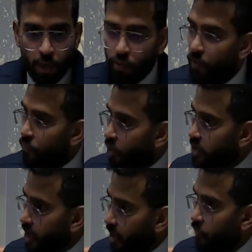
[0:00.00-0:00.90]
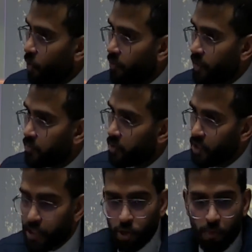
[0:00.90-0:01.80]
will start following
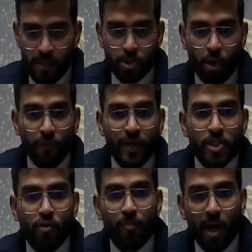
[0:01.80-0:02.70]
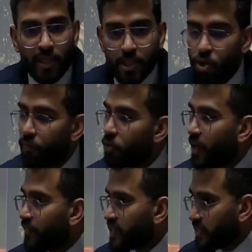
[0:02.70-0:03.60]
these COPs, Conference of Parties of
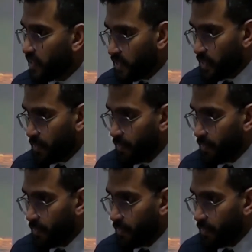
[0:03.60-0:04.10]
UNFCCC.